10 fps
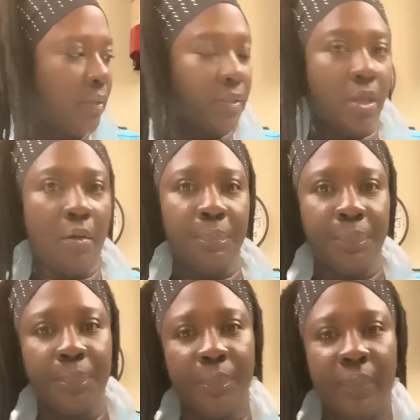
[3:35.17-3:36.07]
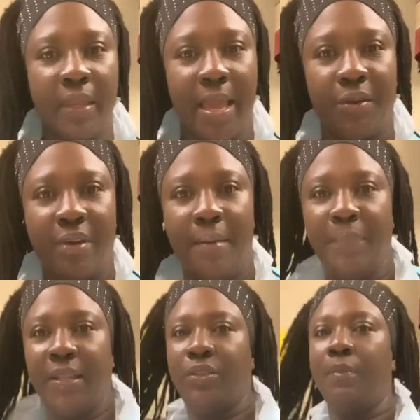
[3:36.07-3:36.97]
So I grabbed
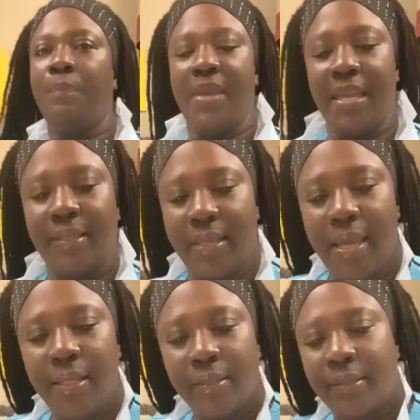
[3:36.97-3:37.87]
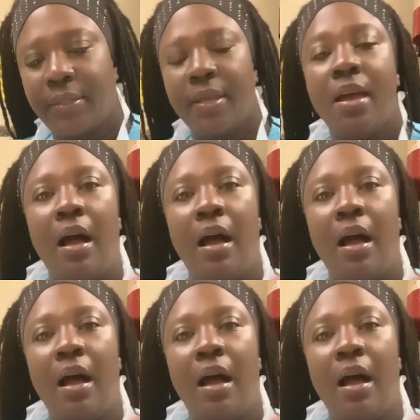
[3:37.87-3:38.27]
me 2 pieces.